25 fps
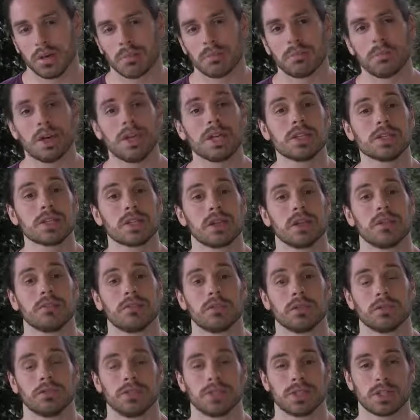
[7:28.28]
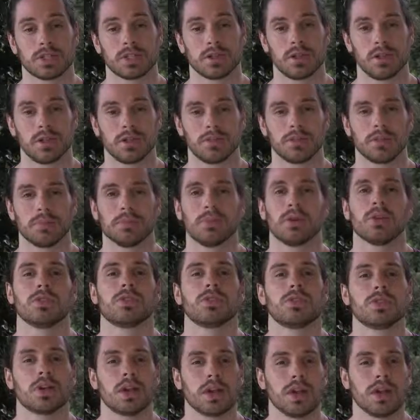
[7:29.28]
Make time for your physical health,
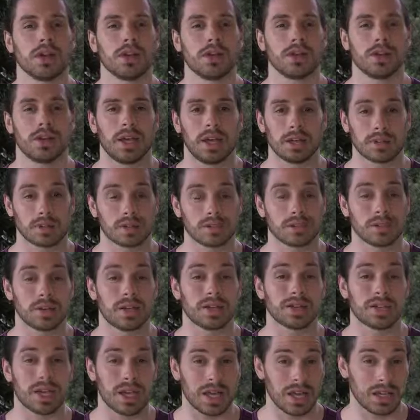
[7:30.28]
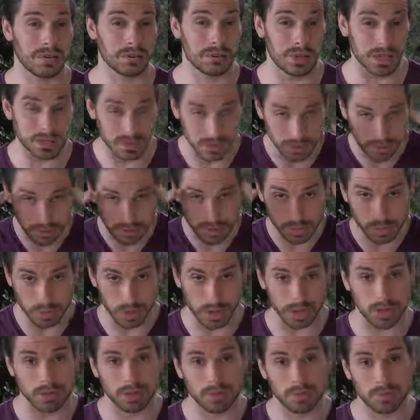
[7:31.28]
both diet, exercise, and mental as
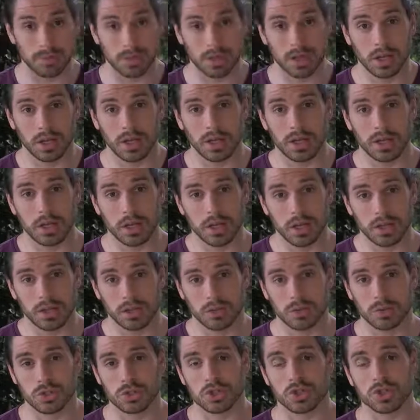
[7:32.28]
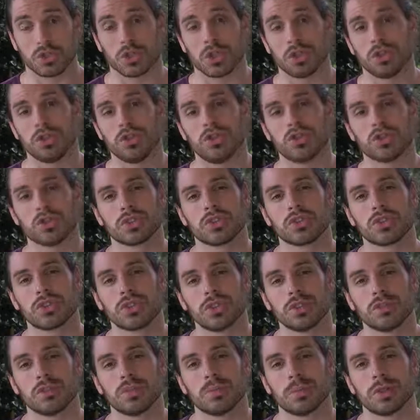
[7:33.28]
well, to ensure that you're
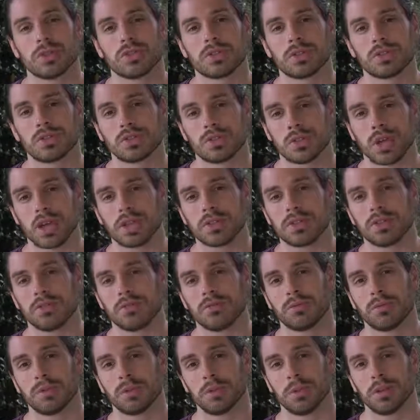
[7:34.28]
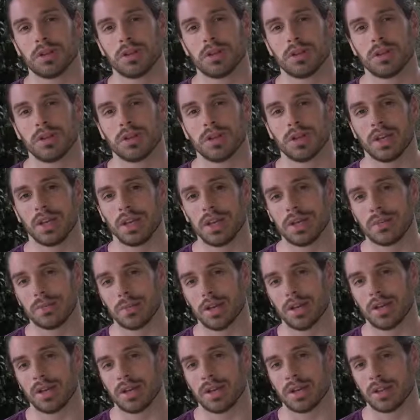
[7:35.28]
still the most attractive woman that he
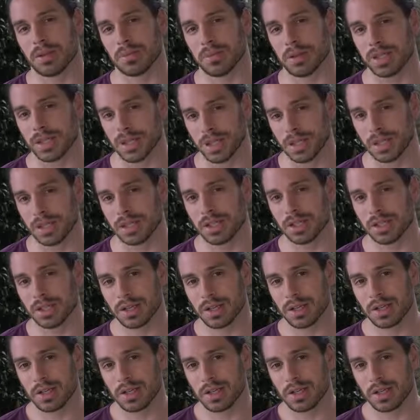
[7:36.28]
met at the beginning,